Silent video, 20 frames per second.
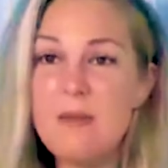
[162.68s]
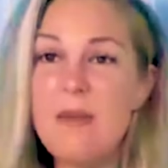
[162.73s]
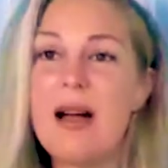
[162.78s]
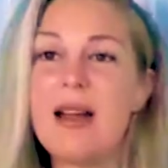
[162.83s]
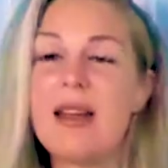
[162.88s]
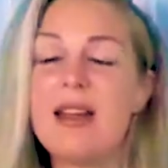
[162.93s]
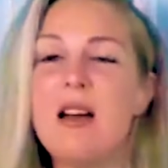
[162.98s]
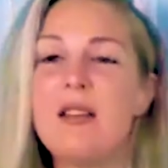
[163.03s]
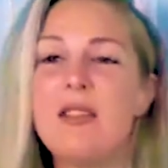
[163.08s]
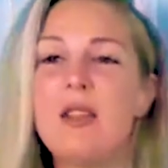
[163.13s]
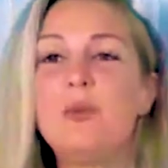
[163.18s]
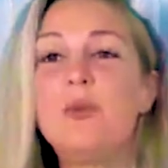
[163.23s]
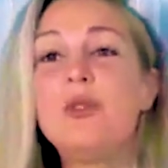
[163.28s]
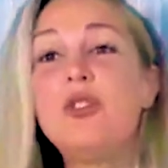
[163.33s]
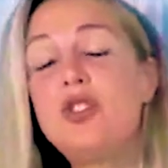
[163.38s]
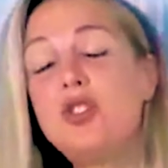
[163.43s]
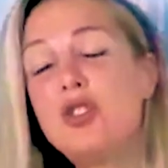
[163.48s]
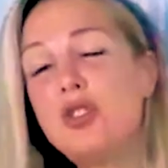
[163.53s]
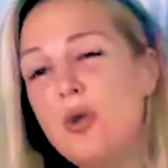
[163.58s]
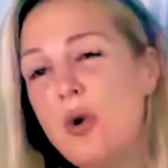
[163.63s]
by now that we
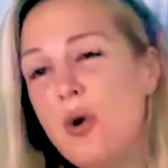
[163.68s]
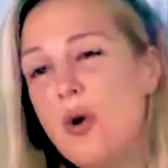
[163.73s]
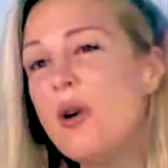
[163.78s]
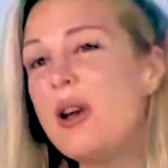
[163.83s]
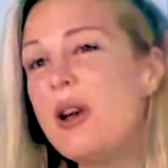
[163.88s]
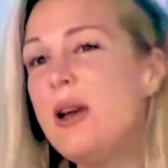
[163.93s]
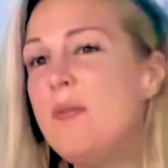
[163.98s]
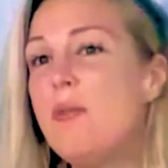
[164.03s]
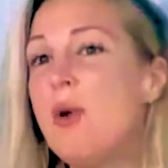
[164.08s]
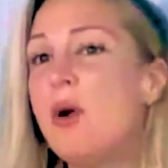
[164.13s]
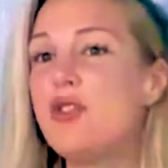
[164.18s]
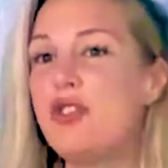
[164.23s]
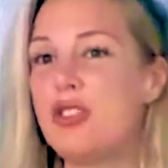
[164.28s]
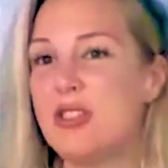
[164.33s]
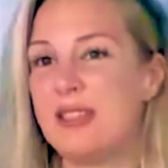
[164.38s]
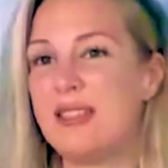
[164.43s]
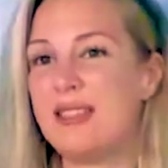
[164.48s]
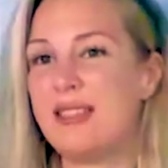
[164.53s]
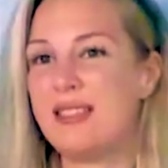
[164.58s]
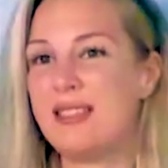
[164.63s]
store
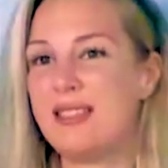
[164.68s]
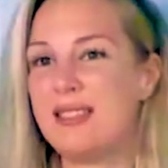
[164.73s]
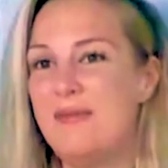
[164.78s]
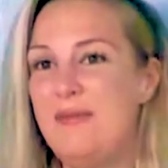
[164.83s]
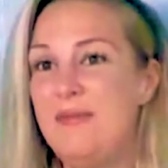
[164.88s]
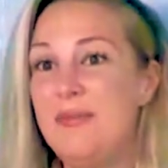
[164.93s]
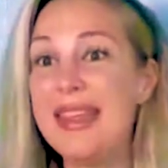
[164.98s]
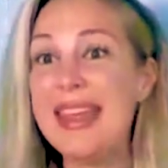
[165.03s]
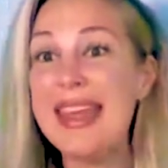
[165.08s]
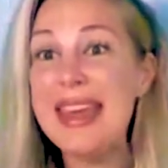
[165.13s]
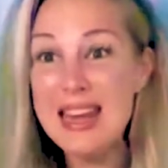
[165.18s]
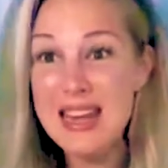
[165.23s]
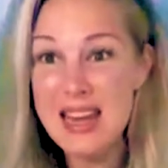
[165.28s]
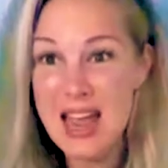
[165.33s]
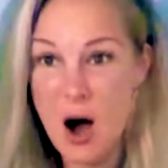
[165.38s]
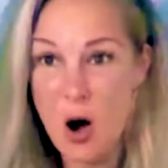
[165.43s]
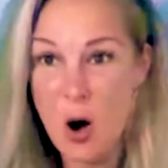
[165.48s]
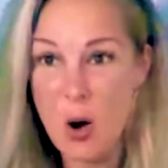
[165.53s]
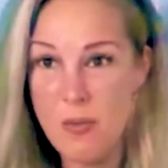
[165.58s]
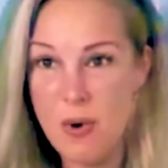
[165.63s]
emotions in
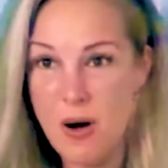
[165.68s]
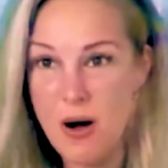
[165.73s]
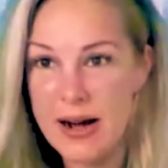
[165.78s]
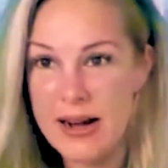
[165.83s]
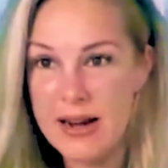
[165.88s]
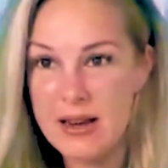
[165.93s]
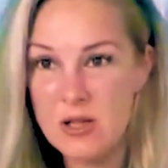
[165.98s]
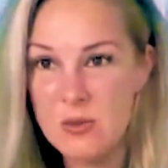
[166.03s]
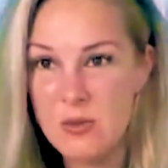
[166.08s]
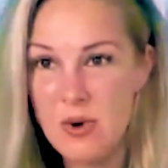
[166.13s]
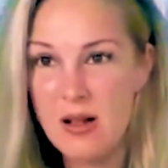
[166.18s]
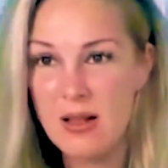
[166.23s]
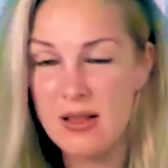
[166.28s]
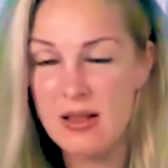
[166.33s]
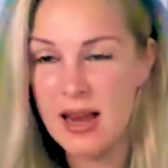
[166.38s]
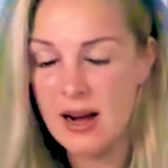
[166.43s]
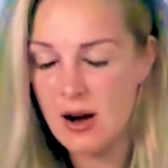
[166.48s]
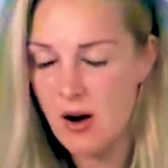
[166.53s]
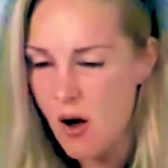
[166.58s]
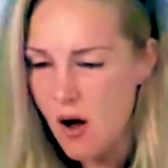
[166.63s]
our body as well.
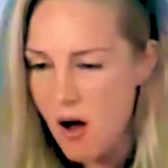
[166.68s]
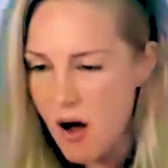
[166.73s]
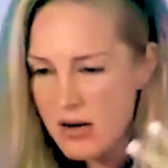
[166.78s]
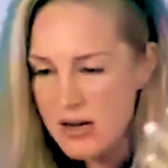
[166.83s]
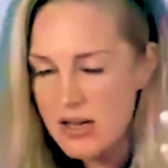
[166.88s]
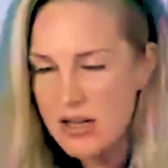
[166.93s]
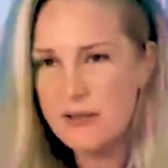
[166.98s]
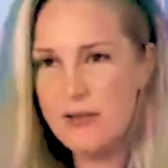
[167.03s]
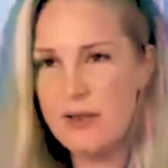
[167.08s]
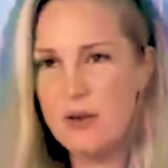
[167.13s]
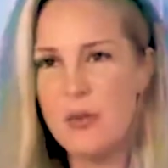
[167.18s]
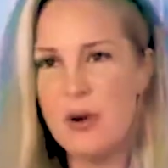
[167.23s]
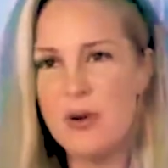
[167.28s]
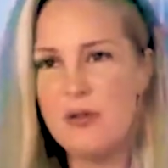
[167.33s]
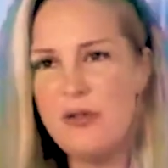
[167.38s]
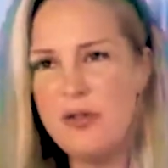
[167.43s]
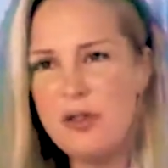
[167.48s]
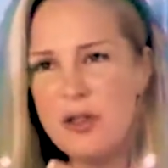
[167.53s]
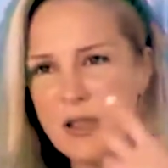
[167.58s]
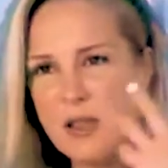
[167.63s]
Like cognitively, we
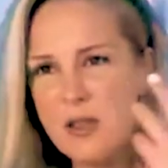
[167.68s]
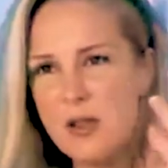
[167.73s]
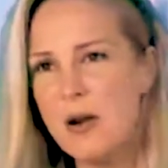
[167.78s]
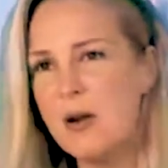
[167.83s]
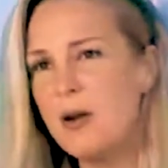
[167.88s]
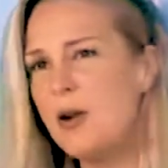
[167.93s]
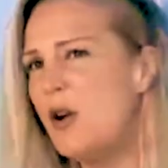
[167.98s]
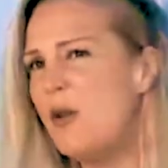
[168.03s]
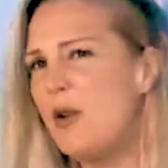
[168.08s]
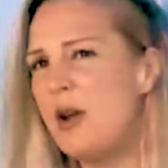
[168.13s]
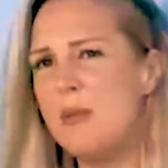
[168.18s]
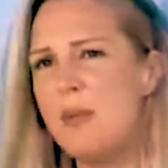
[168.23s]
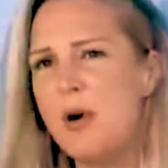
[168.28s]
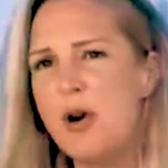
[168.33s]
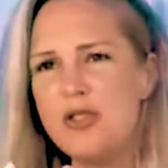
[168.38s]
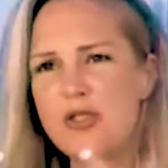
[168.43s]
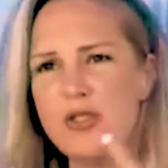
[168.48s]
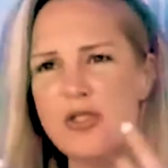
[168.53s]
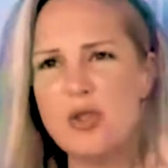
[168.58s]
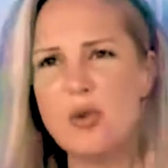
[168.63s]
feel
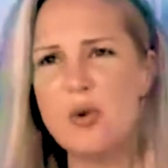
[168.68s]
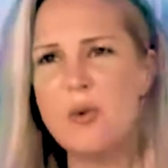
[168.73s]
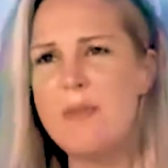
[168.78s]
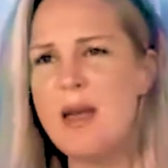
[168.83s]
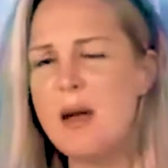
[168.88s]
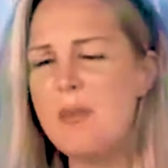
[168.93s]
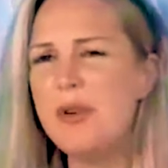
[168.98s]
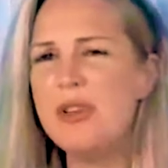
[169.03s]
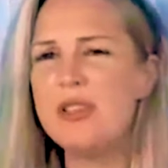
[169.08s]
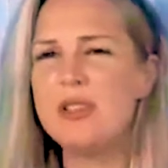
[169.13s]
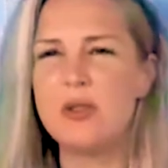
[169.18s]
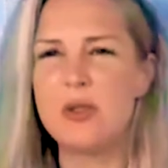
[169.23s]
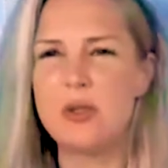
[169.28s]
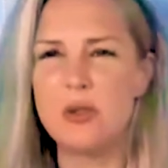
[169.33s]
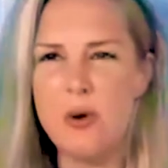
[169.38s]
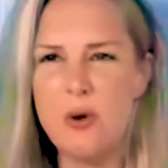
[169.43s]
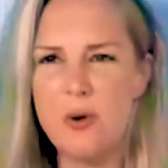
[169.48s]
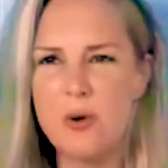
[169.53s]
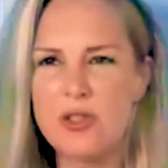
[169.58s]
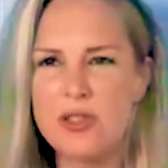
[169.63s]
emotions through memories and
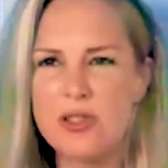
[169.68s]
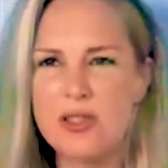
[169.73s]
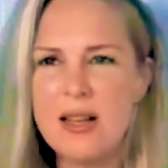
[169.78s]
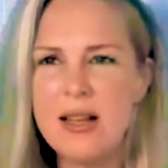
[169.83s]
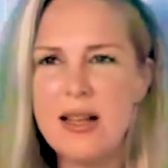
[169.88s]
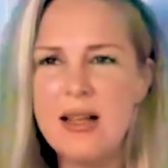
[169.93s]
thoughts.